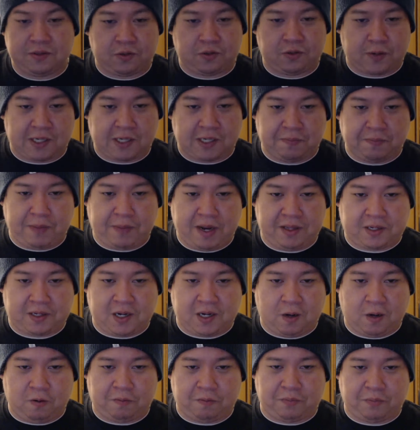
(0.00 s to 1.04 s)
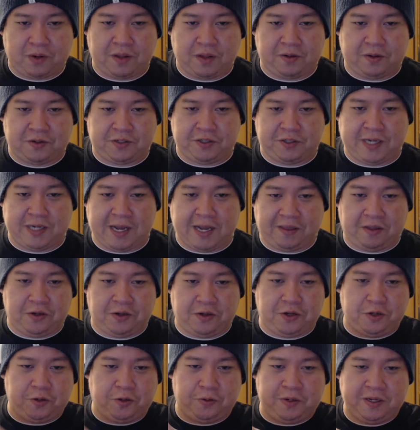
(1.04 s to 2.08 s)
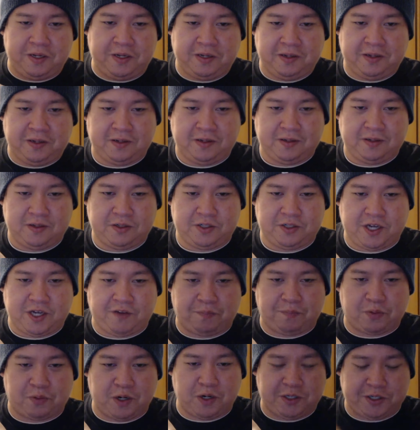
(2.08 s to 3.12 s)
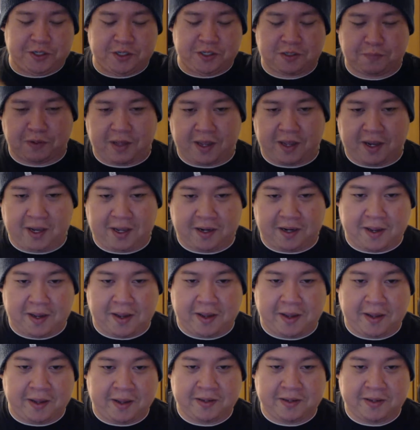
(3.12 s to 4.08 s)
Directed by the Coen brothers. You got the dude, Jeff Bridges, playing